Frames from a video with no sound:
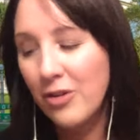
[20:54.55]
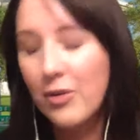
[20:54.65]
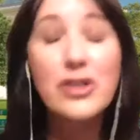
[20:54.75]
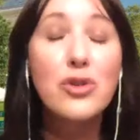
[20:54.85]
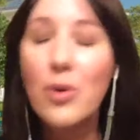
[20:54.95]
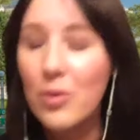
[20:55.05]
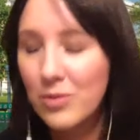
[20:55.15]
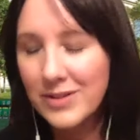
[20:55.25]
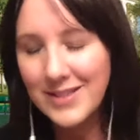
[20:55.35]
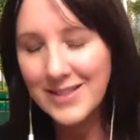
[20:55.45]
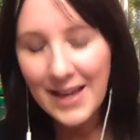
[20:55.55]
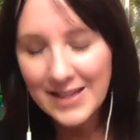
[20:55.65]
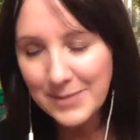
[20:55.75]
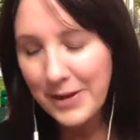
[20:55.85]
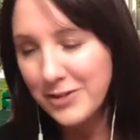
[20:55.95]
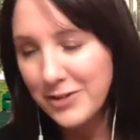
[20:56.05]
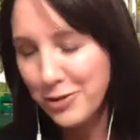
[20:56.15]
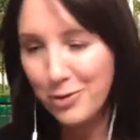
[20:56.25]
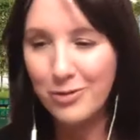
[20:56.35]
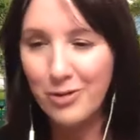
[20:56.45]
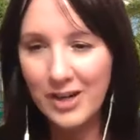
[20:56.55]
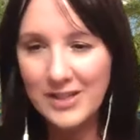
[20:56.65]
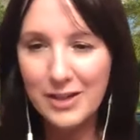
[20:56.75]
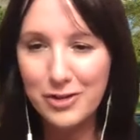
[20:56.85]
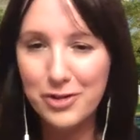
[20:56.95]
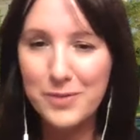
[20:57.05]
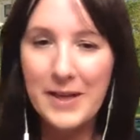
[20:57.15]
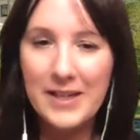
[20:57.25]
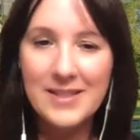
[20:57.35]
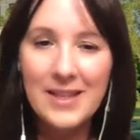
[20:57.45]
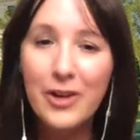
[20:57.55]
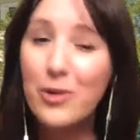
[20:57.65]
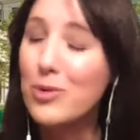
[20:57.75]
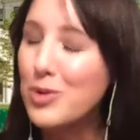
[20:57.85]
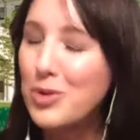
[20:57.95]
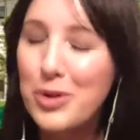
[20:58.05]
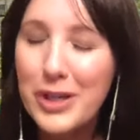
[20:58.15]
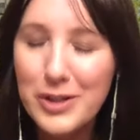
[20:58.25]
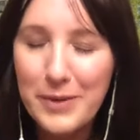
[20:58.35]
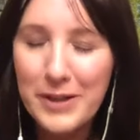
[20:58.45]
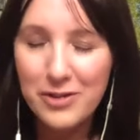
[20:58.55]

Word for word: you get your own design space or your own architecture space, your own studio space.